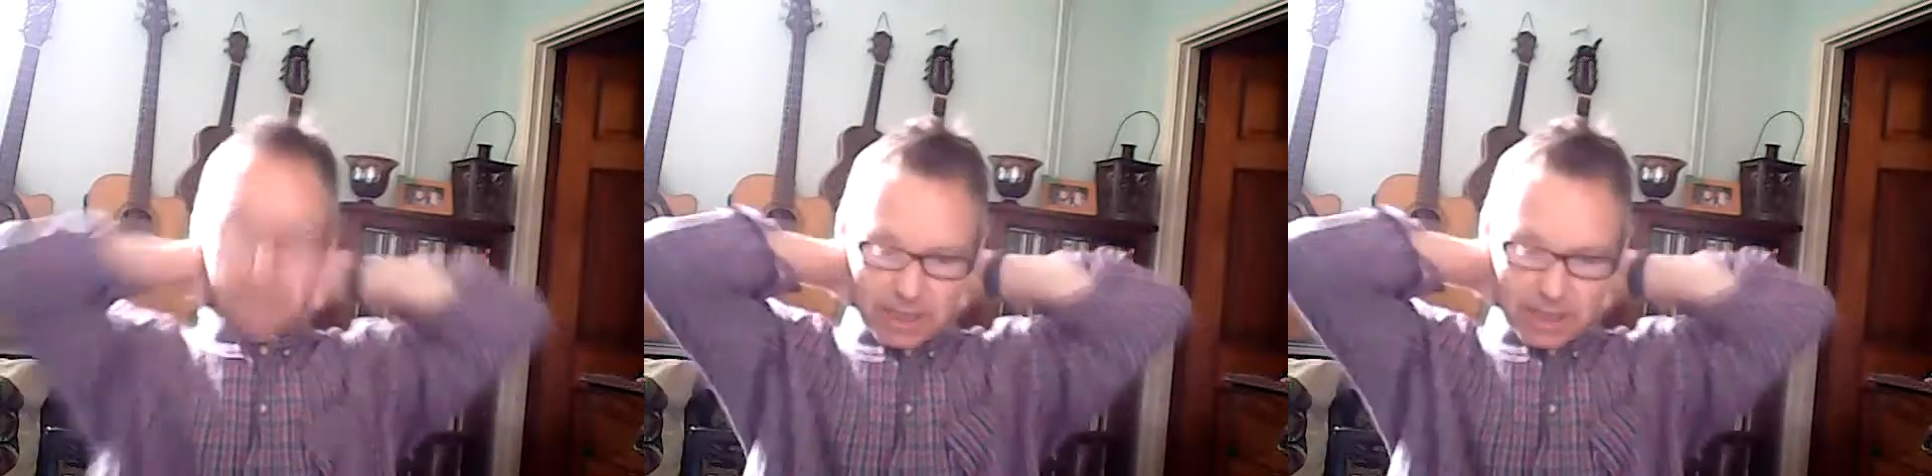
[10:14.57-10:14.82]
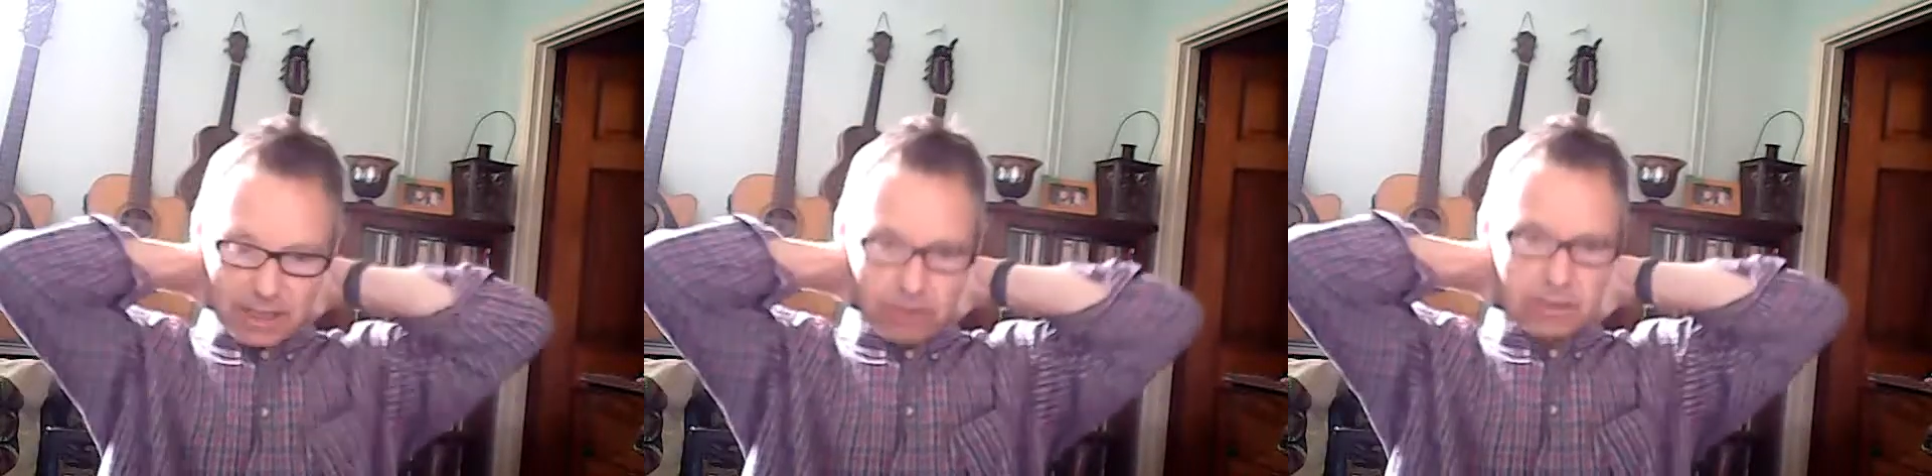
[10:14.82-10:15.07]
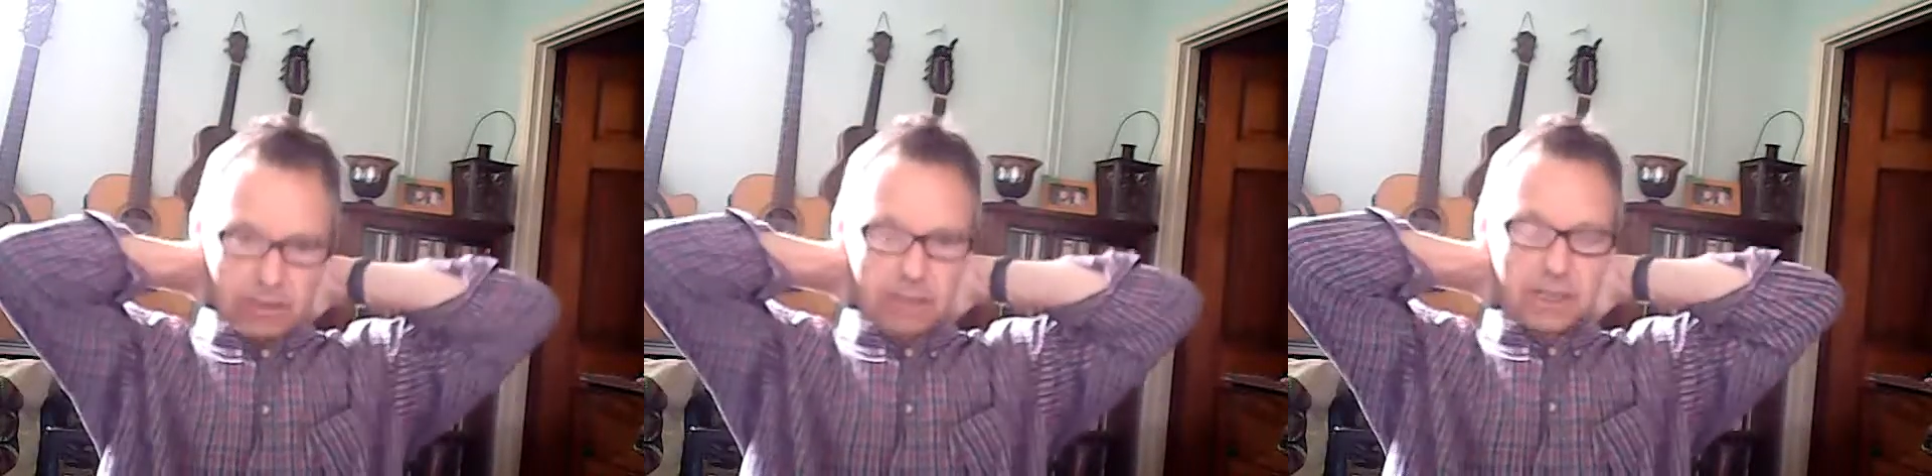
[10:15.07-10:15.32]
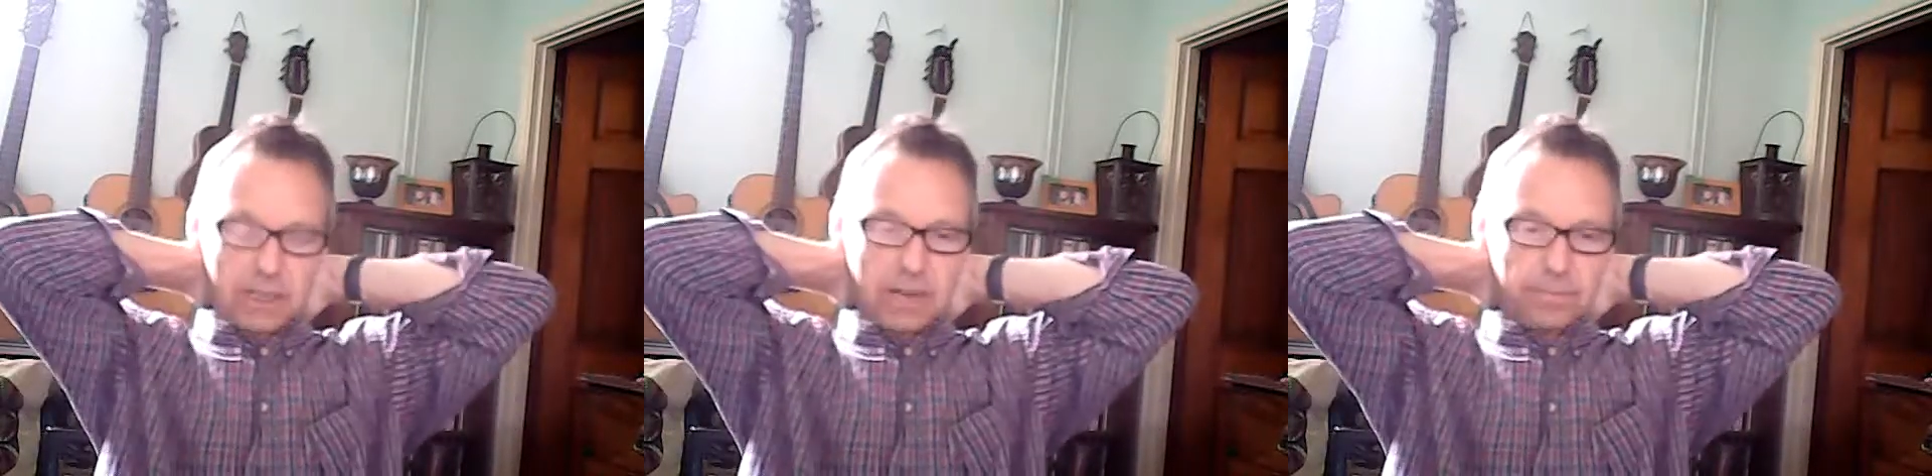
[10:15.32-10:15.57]
He uses
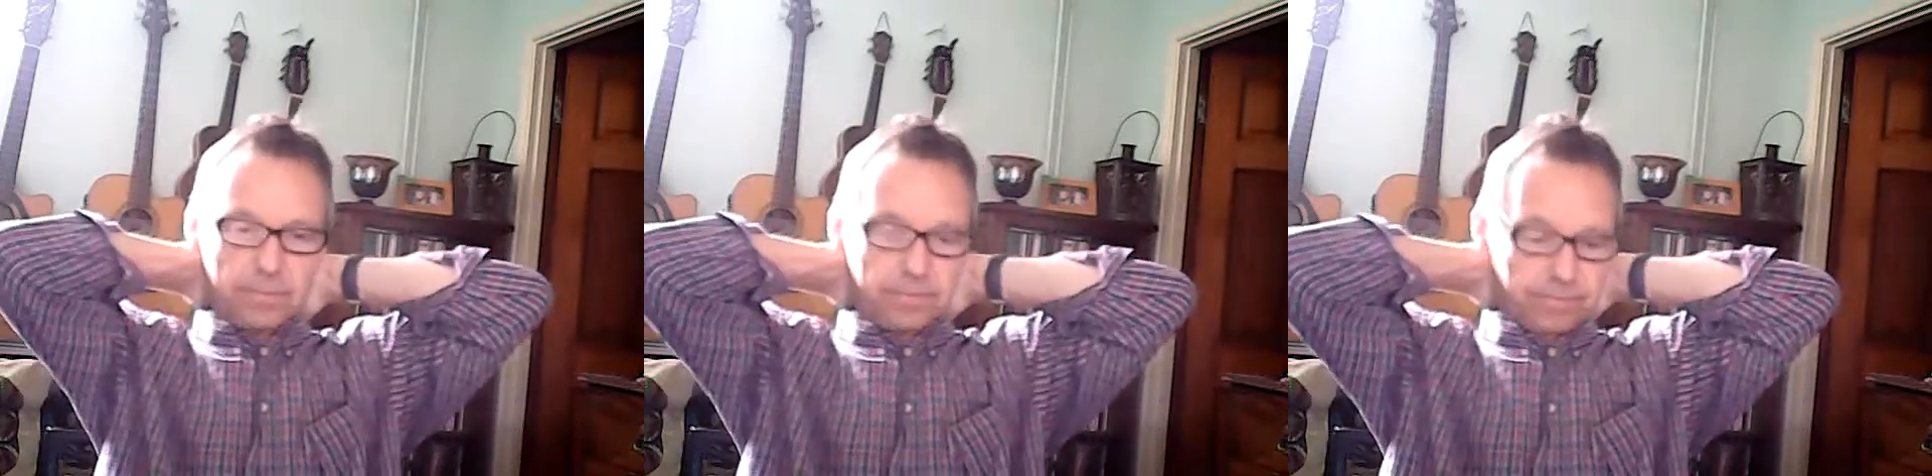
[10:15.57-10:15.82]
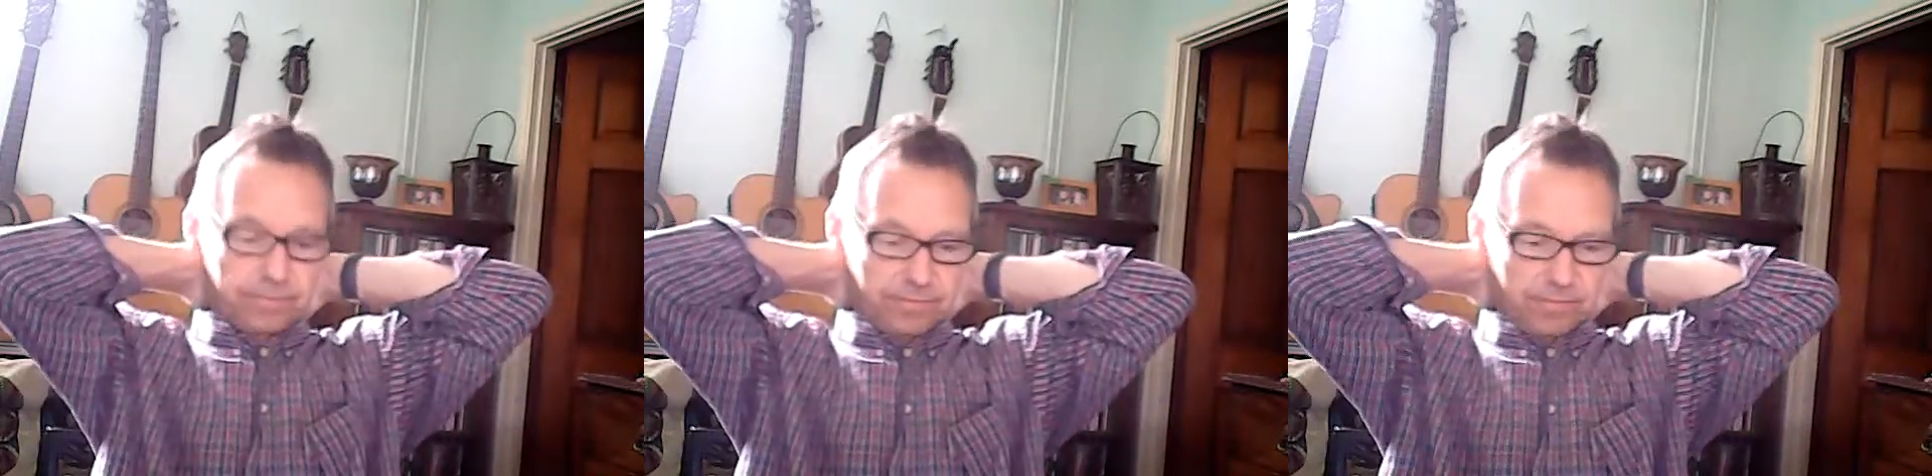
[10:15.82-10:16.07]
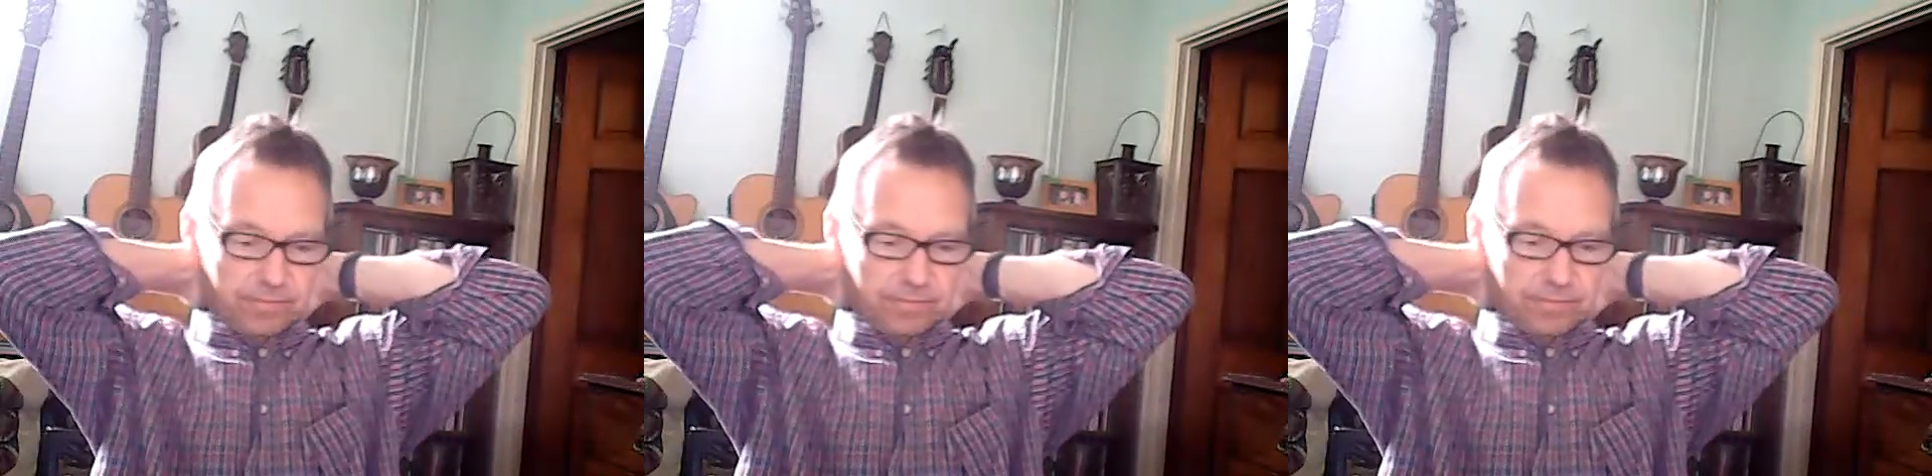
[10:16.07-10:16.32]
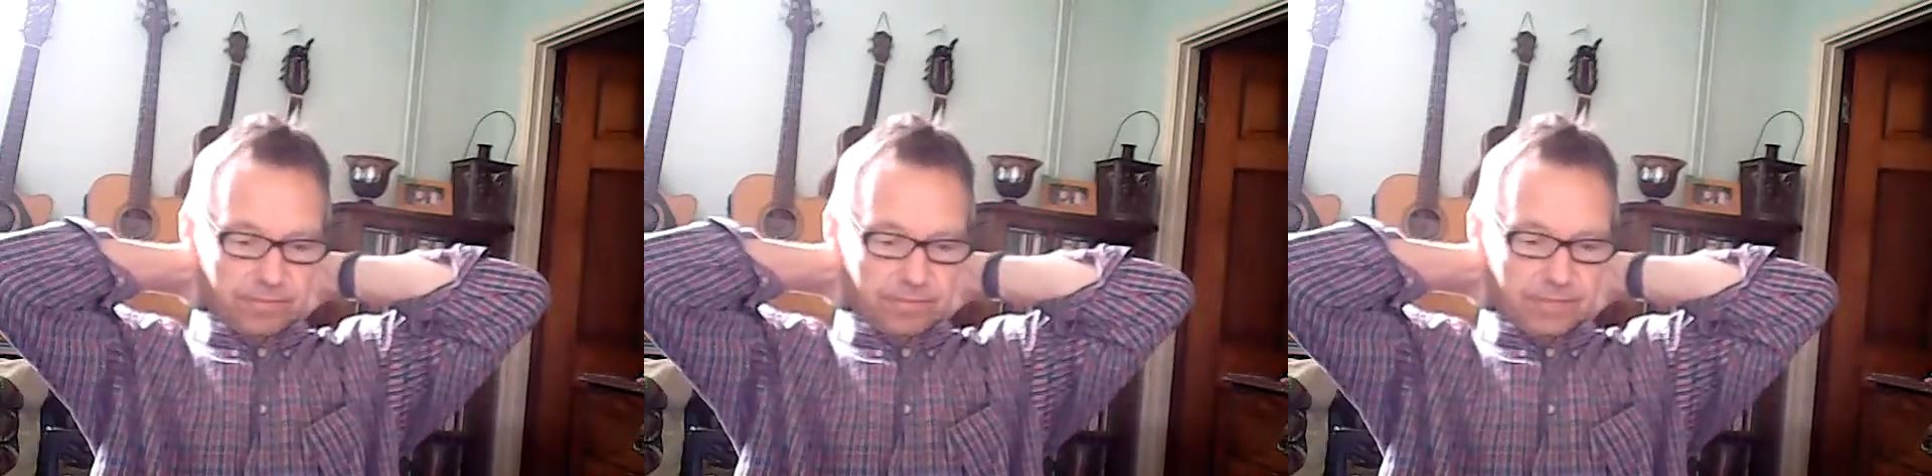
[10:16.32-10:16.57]

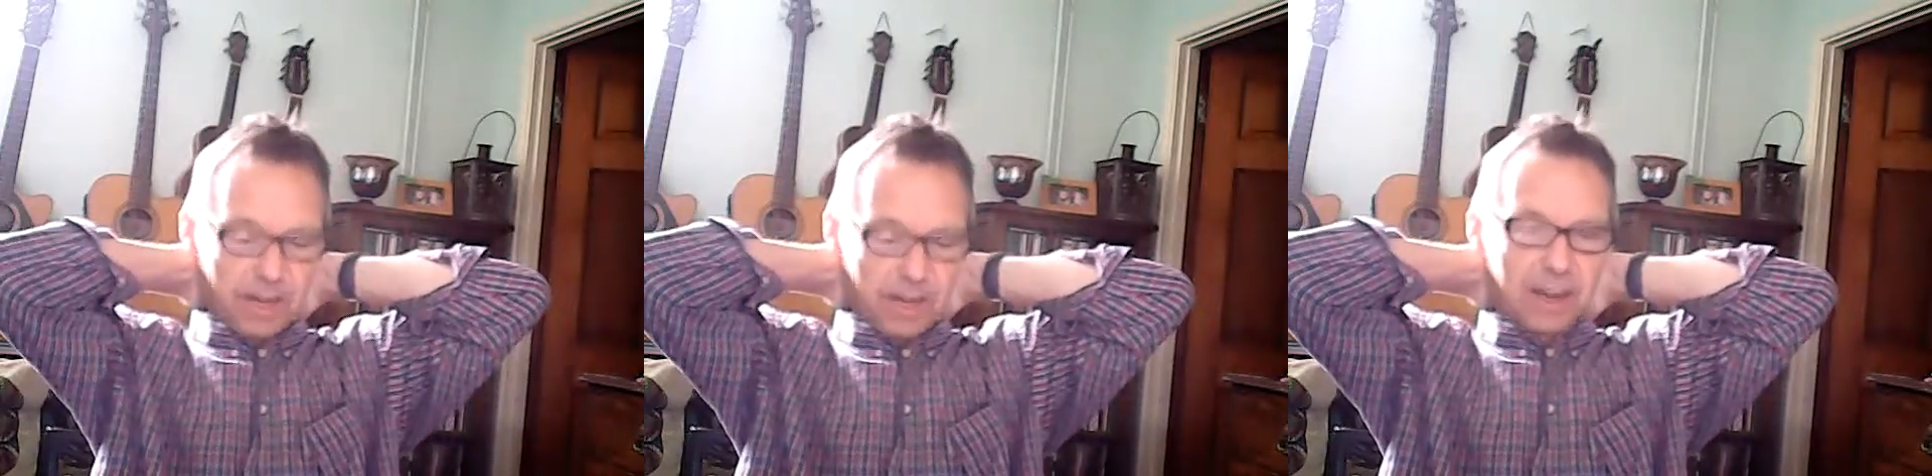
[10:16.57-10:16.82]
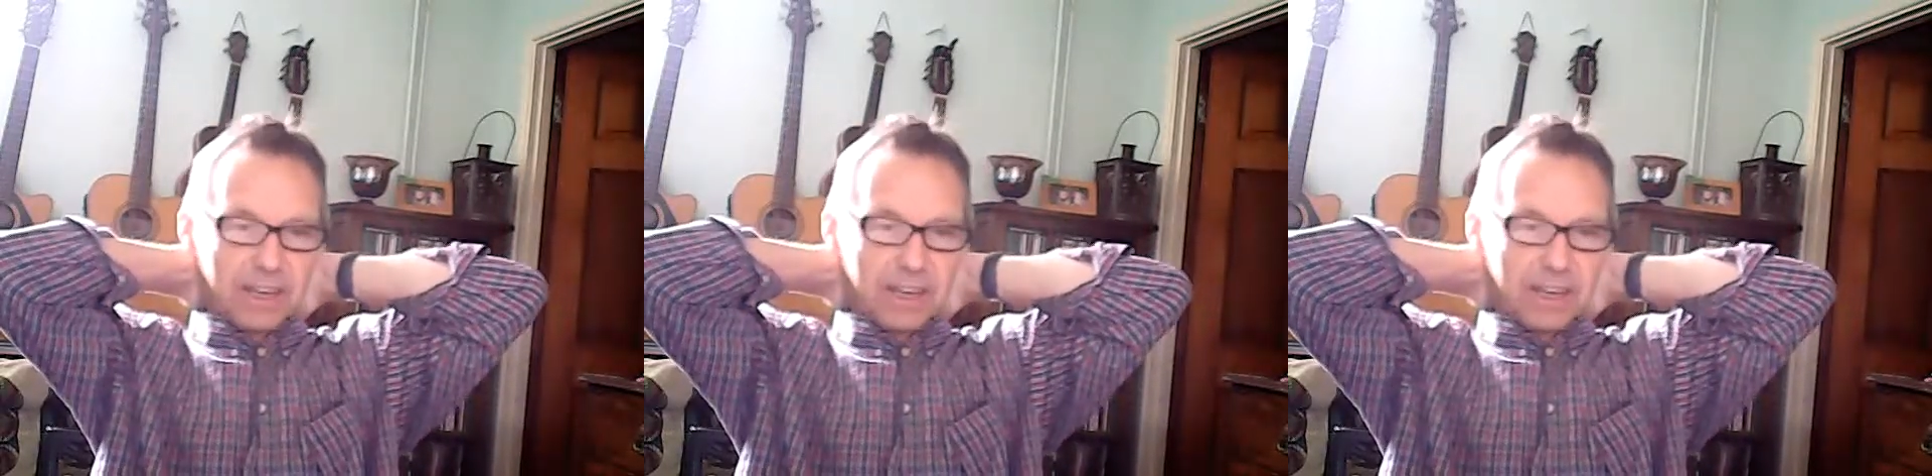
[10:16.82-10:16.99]
kike